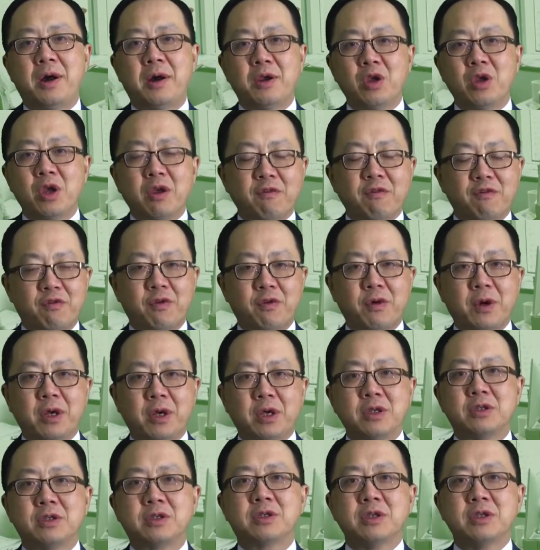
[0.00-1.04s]

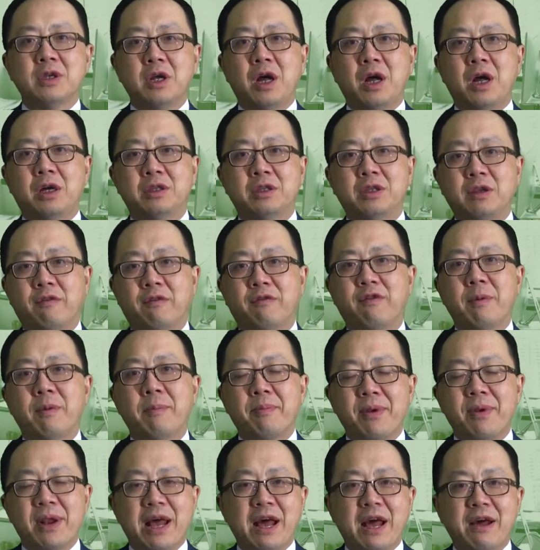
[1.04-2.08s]
influence on different
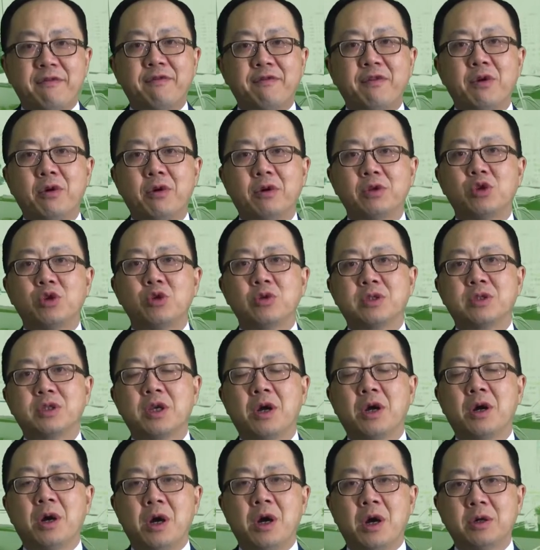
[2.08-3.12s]
platform to
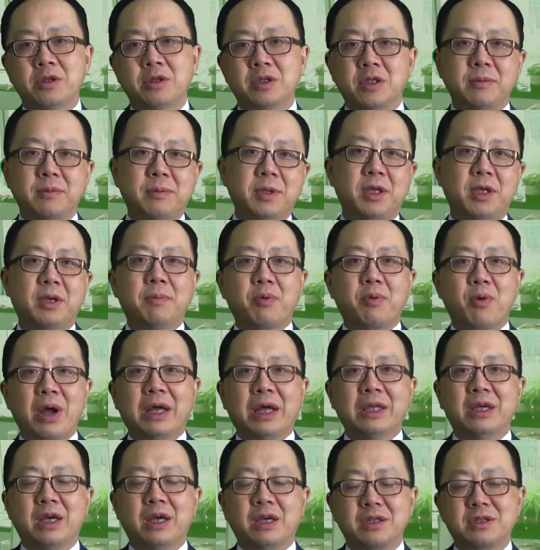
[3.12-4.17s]
sell our CBD
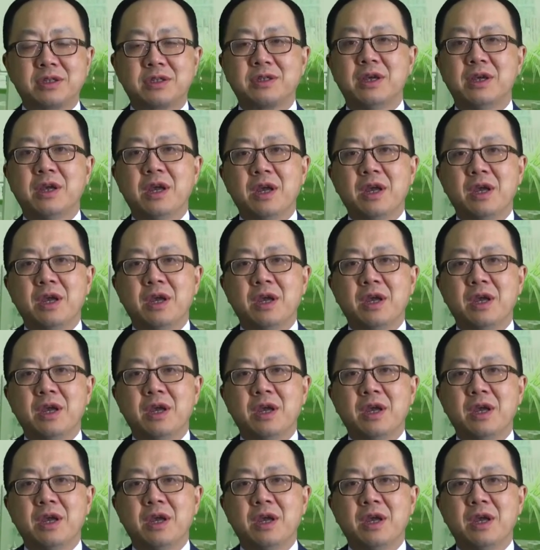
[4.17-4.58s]
products.